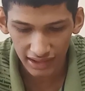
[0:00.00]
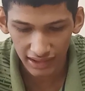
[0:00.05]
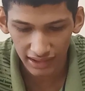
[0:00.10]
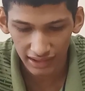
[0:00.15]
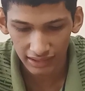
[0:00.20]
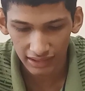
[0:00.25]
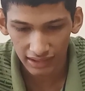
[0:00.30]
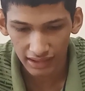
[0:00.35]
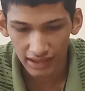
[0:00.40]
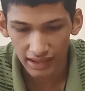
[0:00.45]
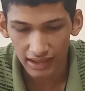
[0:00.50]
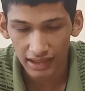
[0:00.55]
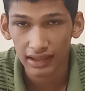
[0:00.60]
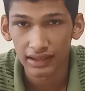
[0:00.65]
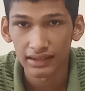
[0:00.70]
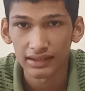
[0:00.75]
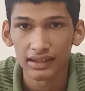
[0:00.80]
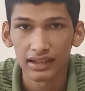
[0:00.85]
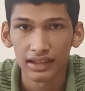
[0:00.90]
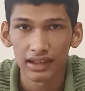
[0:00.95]
thing
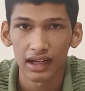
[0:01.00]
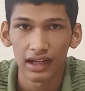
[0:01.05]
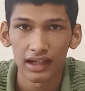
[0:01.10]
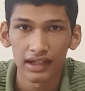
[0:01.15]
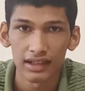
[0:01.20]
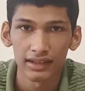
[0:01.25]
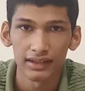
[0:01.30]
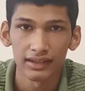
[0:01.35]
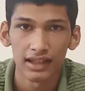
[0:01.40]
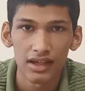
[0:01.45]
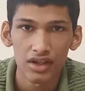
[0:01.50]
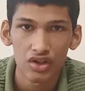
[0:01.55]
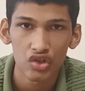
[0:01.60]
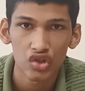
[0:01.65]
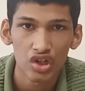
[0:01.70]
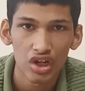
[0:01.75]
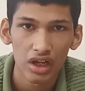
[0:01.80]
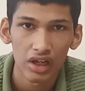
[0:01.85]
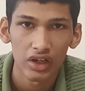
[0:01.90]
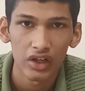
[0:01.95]
is regarding their
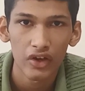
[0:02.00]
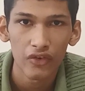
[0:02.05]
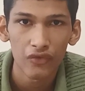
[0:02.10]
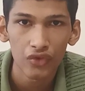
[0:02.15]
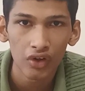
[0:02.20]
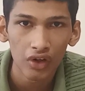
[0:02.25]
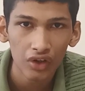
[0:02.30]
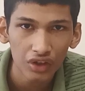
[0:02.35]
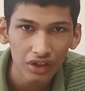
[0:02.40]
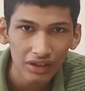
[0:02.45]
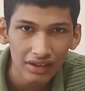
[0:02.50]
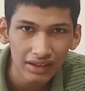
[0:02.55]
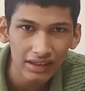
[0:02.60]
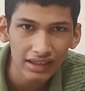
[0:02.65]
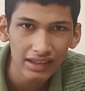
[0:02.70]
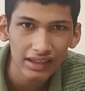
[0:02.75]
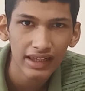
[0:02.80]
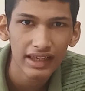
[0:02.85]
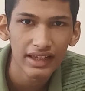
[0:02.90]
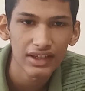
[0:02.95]
shell. If your
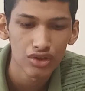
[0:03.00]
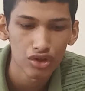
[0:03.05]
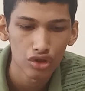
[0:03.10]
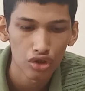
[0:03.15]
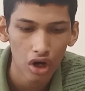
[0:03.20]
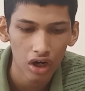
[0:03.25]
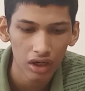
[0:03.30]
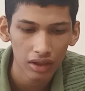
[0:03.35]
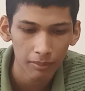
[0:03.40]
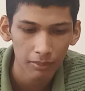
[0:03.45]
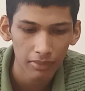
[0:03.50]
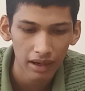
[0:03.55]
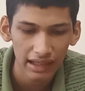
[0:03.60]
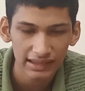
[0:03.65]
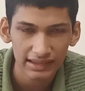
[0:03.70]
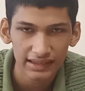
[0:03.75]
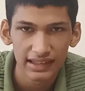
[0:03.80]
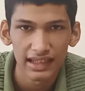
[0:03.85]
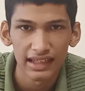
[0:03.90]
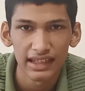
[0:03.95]
turtle is not
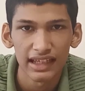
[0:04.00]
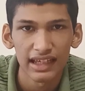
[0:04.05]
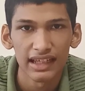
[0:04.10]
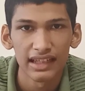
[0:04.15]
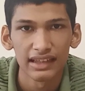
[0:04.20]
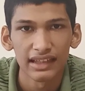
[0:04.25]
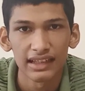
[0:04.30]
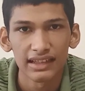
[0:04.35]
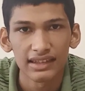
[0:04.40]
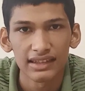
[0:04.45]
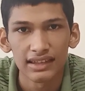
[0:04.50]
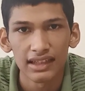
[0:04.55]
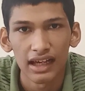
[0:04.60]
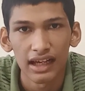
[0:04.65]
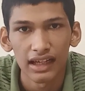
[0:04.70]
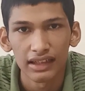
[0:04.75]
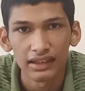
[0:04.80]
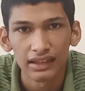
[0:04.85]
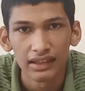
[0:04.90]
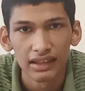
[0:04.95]
basking in the
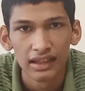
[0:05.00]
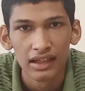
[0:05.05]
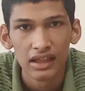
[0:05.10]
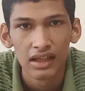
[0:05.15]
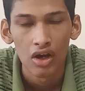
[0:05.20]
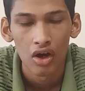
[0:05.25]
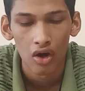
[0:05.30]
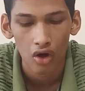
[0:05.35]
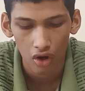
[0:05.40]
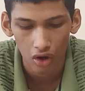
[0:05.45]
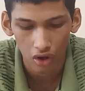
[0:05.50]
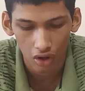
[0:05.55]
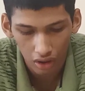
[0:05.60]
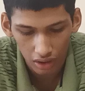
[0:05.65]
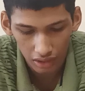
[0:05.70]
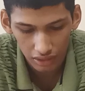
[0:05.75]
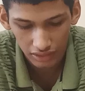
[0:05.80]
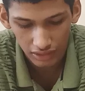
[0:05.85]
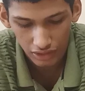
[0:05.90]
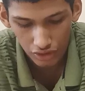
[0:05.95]
sun
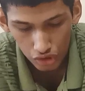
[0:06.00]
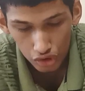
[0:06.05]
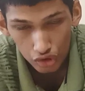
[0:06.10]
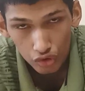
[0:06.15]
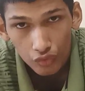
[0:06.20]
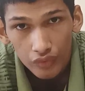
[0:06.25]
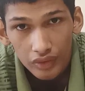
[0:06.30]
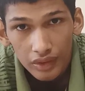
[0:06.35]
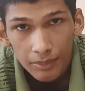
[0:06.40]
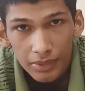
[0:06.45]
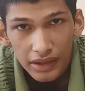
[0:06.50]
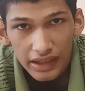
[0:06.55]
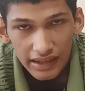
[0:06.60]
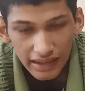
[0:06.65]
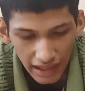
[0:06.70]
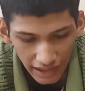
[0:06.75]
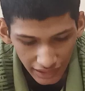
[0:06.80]
or the UVB